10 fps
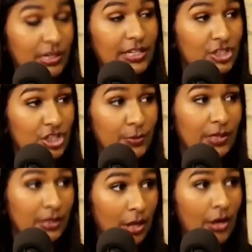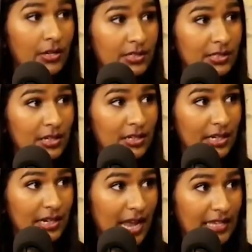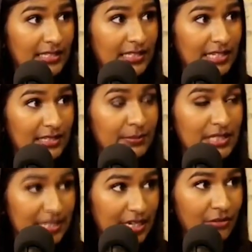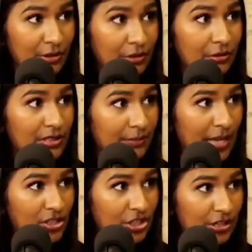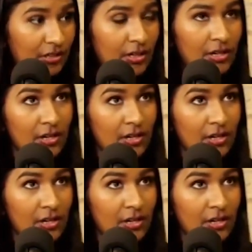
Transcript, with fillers: a relationship with class. It has this material dimension.